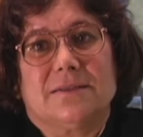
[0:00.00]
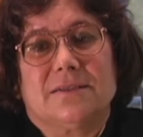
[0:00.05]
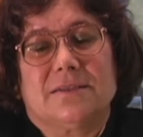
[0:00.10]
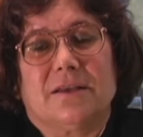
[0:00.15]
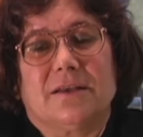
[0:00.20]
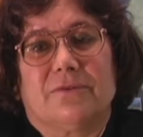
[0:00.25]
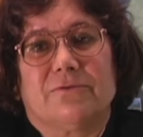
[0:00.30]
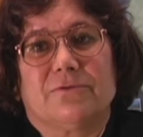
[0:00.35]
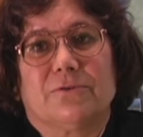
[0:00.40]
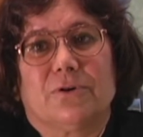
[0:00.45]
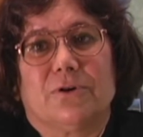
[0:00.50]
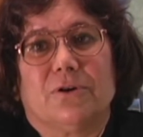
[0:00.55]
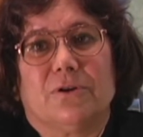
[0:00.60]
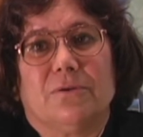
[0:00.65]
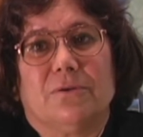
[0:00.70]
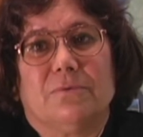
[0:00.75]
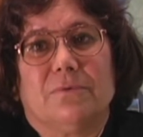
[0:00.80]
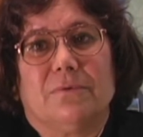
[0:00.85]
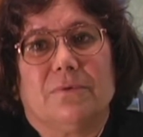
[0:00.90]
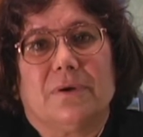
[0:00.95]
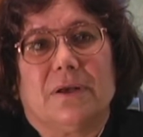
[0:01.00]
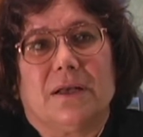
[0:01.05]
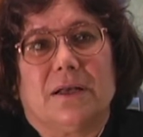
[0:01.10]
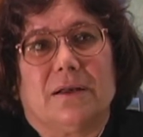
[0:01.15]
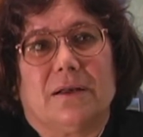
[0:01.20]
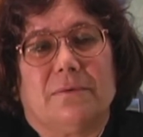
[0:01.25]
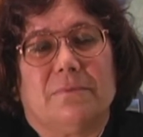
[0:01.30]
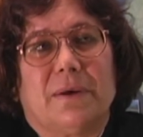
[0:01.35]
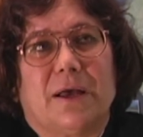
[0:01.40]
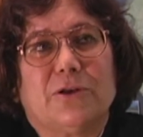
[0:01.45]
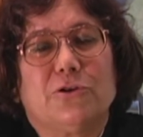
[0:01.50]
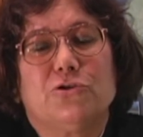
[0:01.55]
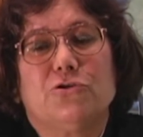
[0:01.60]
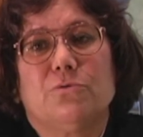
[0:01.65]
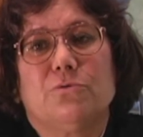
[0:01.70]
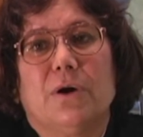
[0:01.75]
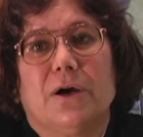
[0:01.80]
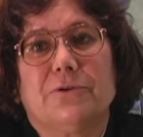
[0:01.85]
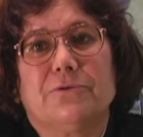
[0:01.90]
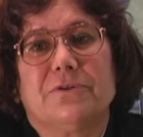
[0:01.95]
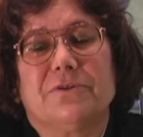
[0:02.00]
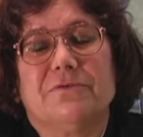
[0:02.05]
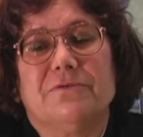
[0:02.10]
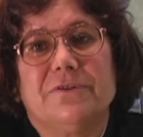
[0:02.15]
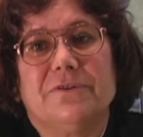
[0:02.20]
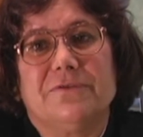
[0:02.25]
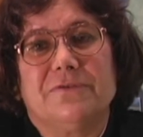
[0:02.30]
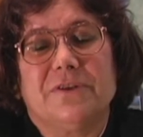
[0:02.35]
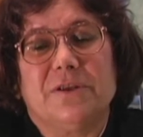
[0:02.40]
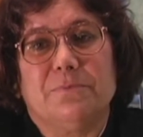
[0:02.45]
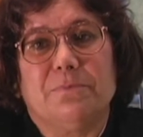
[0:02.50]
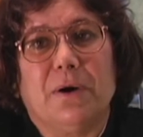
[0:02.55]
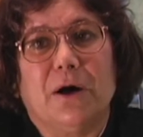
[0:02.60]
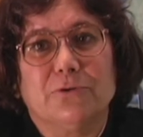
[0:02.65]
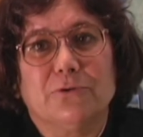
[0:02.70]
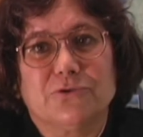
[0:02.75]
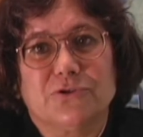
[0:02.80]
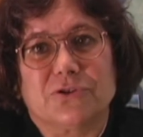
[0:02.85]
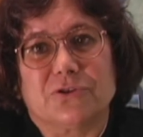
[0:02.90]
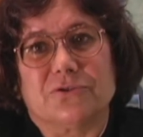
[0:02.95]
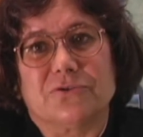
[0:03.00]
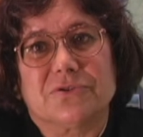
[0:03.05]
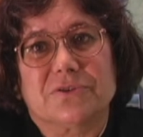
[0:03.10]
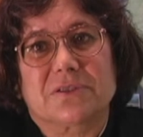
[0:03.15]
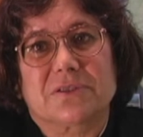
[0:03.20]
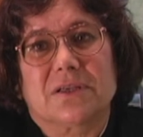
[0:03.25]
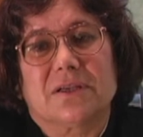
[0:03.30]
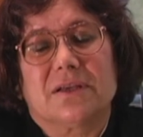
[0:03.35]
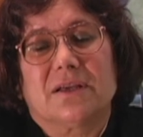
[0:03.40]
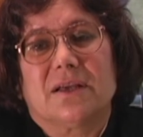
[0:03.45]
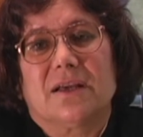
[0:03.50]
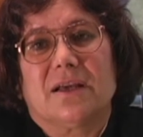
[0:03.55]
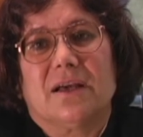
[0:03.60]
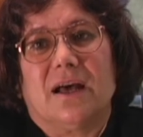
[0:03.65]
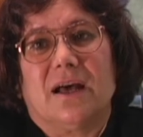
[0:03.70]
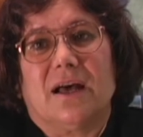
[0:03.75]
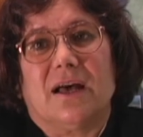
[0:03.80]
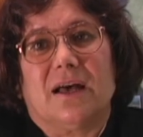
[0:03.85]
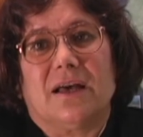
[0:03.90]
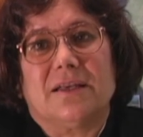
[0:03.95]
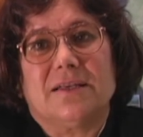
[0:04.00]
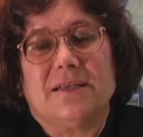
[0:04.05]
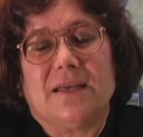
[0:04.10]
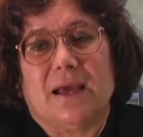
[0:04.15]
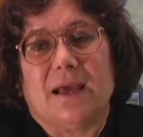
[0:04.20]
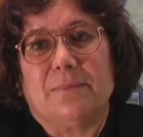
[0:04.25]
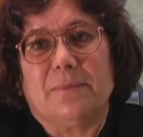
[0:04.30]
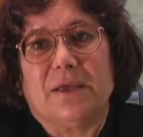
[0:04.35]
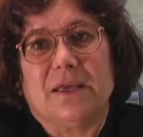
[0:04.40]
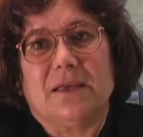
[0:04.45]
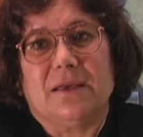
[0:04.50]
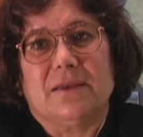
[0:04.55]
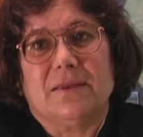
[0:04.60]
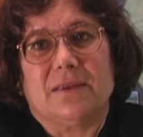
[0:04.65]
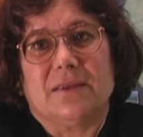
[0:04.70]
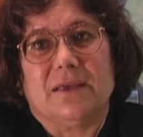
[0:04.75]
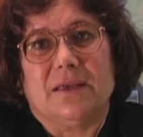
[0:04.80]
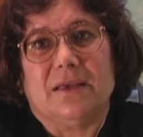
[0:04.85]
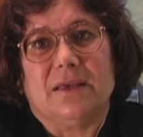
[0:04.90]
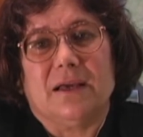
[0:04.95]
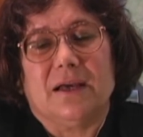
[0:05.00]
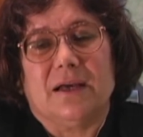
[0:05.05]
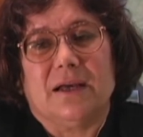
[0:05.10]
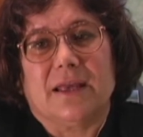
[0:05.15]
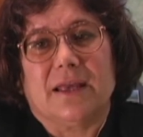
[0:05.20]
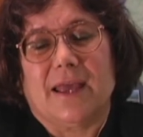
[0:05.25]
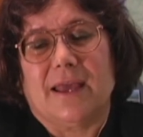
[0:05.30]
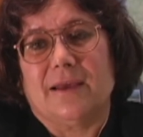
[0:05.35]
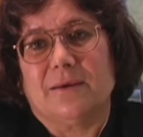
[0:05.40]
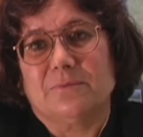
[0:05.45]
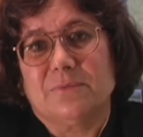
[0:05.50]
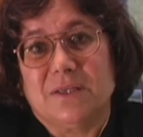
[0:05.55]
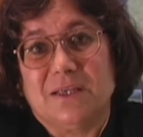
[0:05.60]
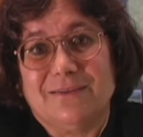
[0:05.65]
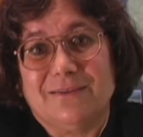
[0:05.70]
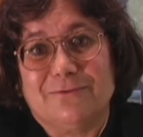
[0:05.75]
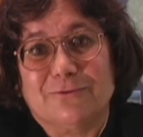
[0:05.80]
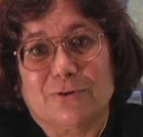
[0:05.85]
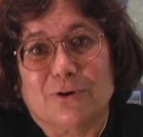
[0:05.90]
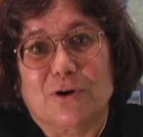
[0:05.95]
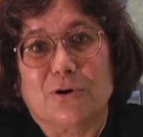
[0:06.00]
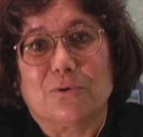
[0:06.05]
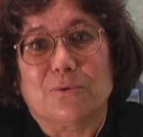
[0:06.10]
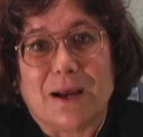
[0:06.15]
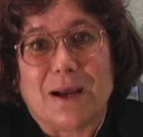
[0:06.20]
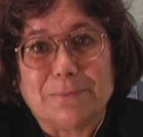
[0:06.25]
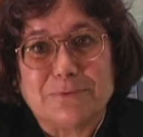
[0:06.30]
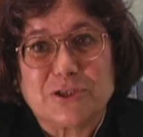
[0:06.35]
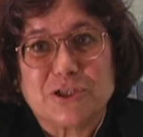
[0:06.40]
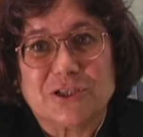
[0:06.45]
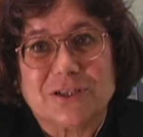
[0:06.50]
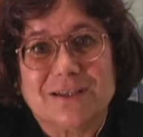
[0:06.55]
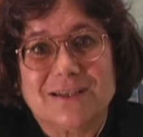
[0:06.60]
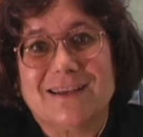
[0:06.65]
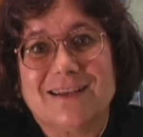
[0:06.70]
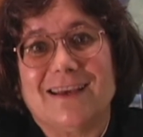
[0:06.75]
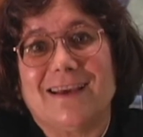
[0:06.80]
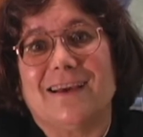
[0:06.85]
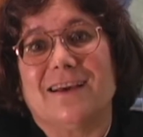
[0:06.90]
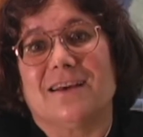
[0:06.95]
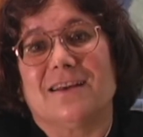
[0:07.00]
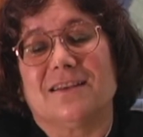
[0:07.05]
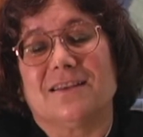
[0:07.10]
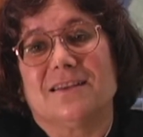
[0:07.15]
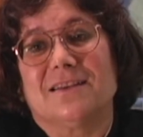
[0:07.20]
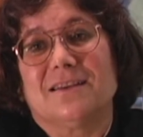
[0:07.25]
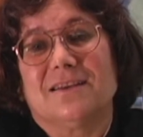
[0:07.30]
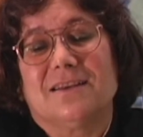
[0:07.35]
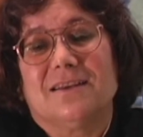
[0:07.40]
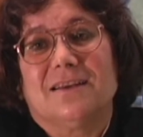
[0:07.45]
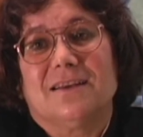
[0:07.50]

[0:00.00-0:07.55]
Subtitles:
several, about 250 posters damning the KMT for corruption and